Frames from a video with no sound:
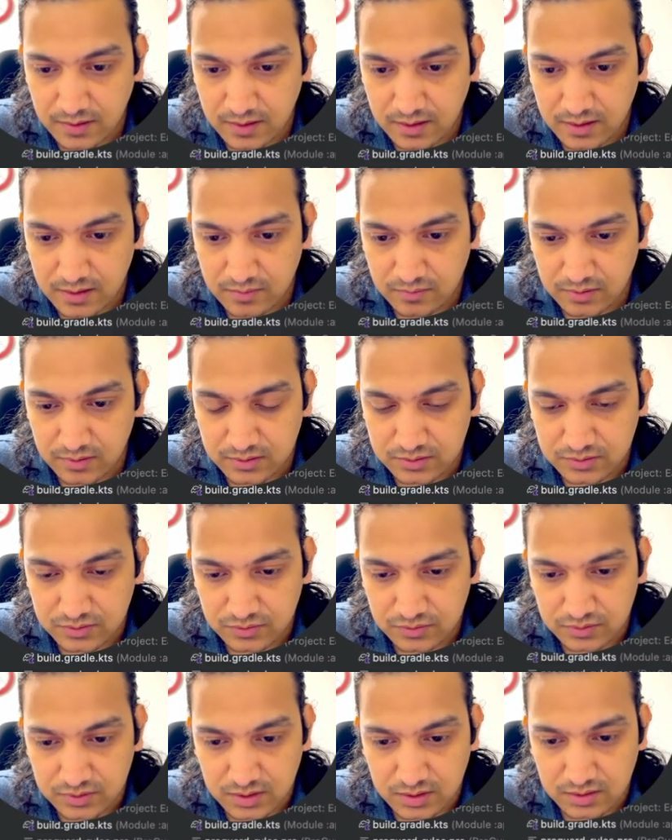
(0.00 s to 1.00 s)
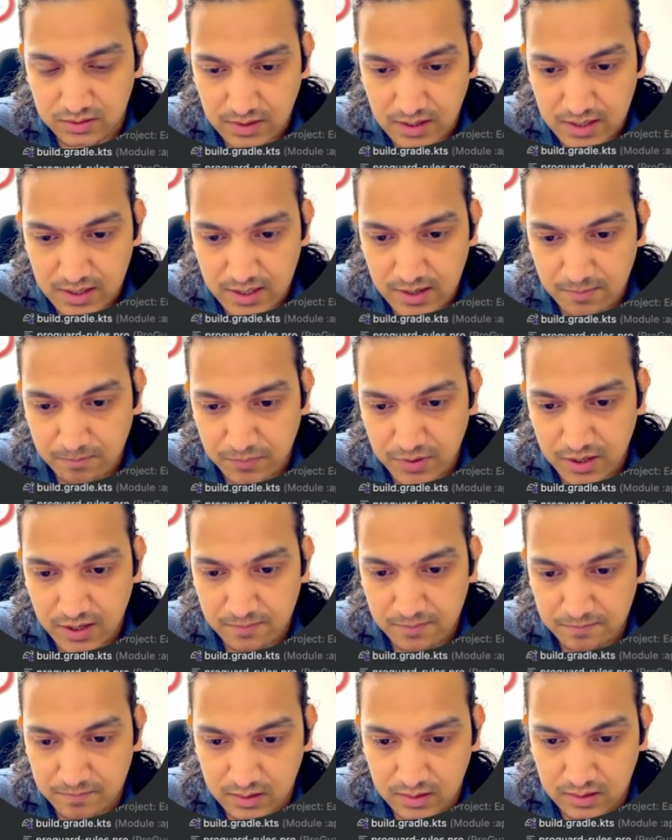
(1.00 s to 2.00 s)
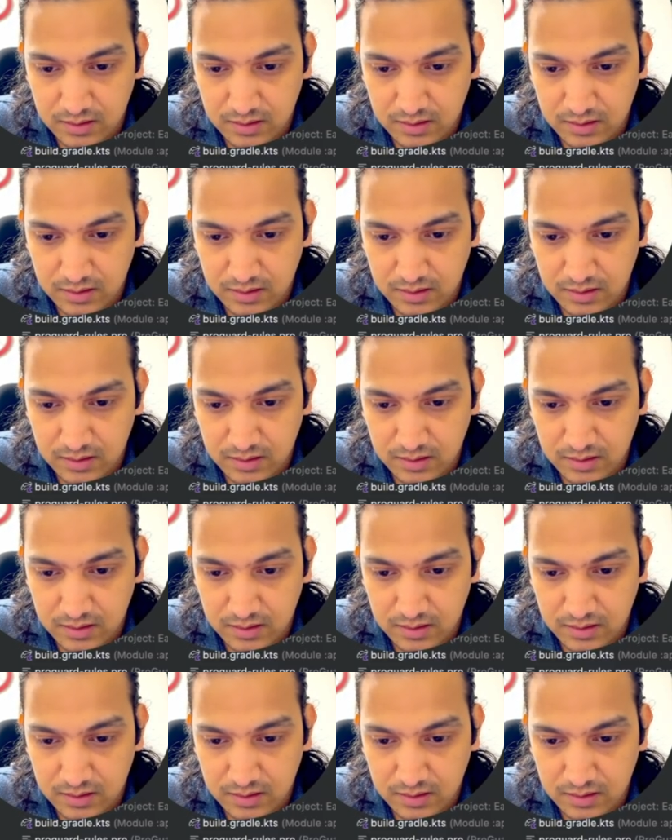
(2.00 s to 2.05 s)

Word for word: and we'll show the ampm.